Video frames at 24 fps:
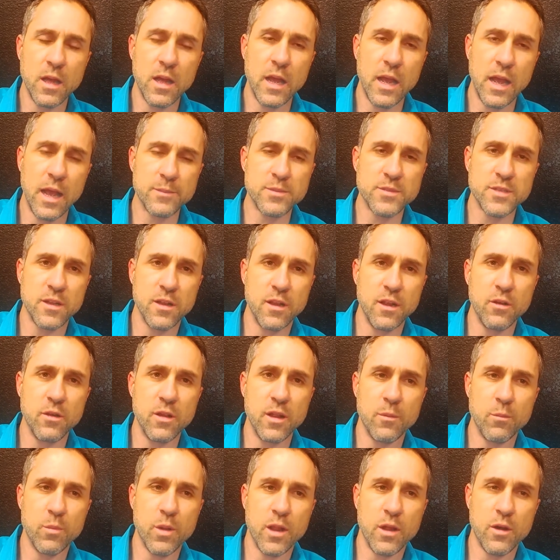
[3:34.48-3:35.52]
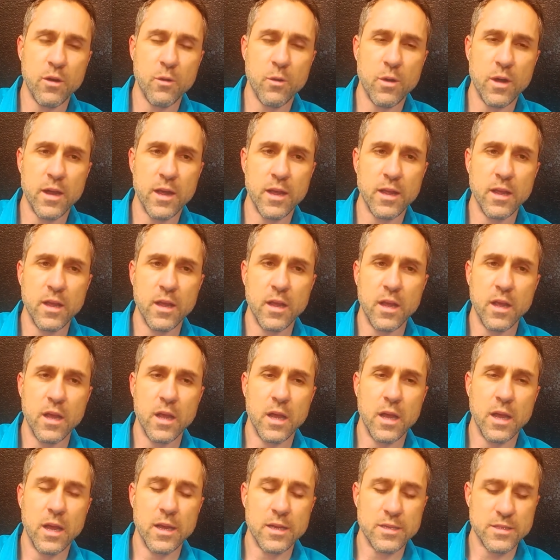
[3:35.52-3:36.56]
Absolutely blown away.
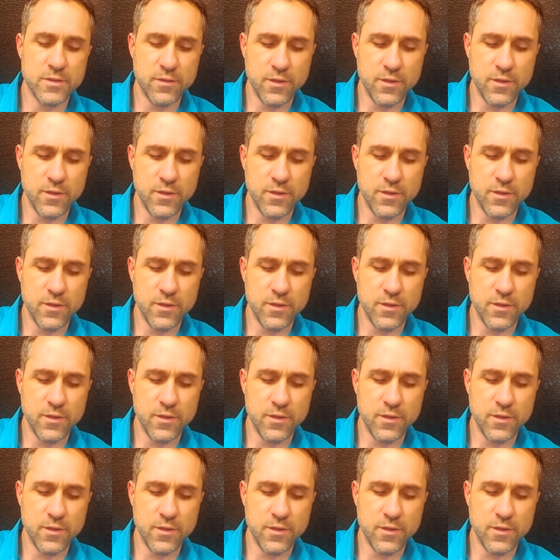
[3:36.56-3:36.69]
As